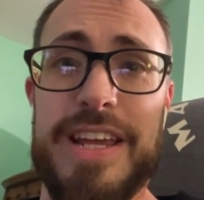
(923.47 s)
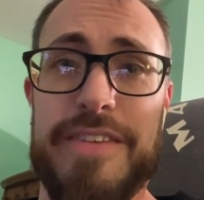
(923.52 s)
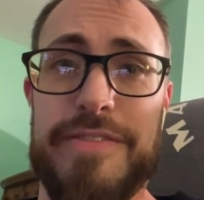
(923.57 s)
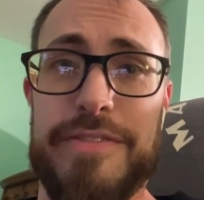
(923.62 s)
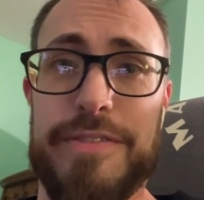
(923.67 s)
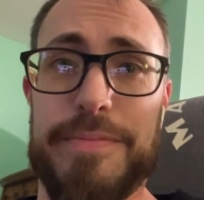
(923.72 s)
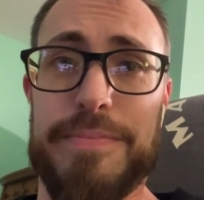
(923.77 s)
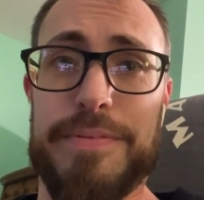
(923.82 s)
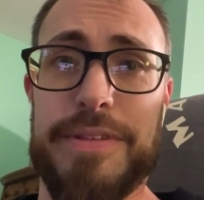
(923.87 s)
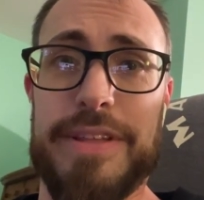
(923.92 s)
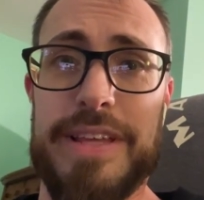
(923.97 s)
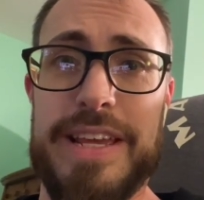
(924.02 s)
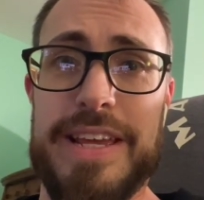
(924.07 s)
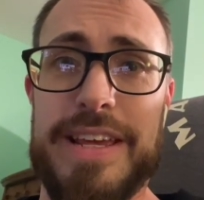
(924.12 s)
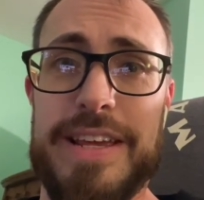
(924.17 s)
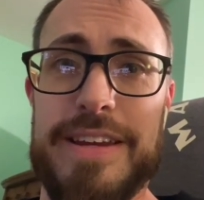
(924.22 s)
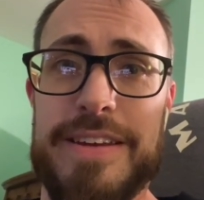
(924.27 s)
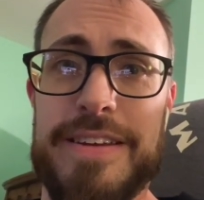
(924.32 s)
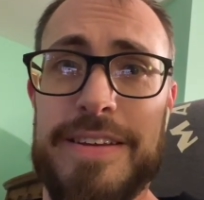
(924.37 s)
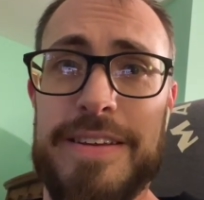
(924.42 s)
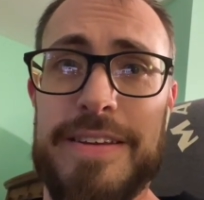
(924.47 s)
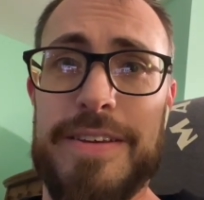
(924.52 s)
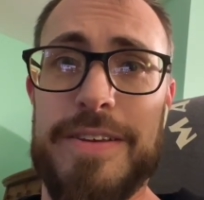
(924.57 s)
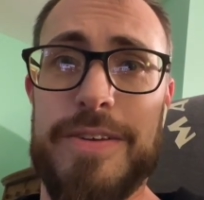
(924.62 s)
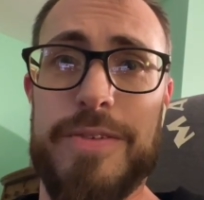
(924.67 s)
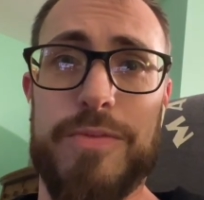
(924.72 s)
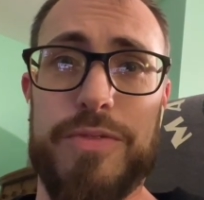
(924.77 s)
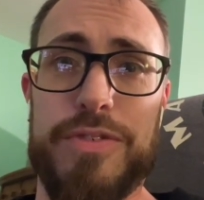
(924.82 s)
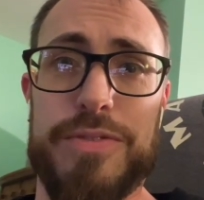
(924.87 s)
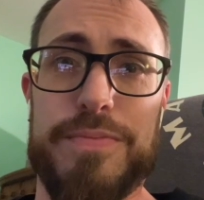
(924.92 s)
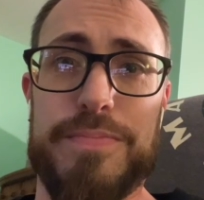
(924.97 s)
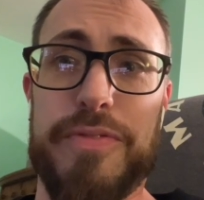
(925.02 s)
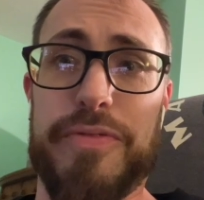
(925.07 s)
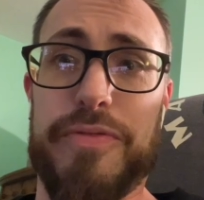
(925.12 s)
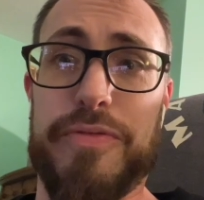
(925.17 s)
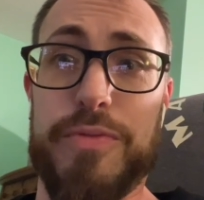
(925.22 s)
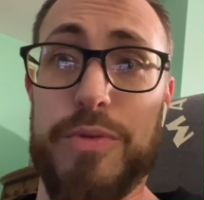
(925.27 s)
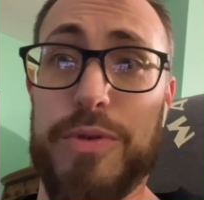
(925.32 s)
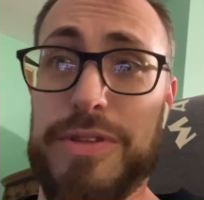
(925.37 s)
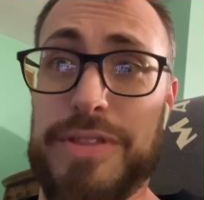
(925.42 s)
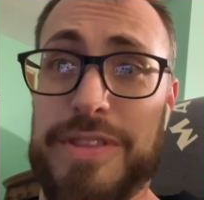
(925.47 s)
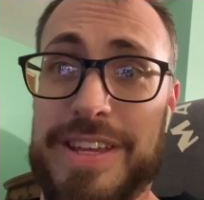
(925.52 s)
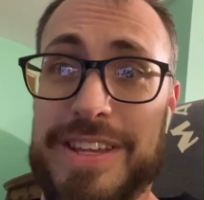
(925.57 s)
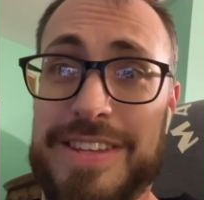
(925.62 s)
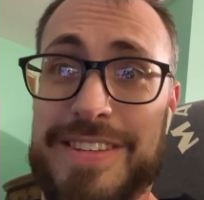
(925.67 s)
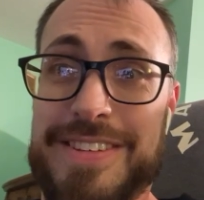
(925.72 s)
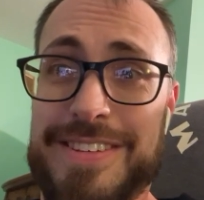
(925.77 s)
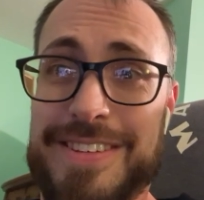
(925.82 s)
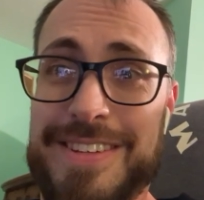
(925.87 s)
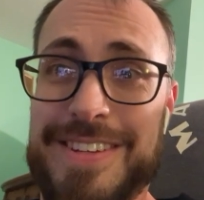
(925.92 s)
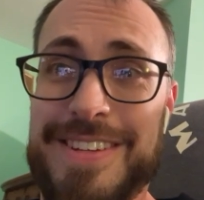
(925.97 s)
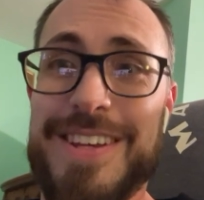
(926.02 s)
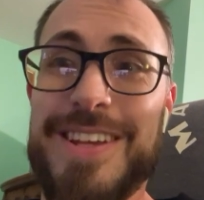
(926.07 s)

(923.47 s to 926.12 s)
ever played was before this.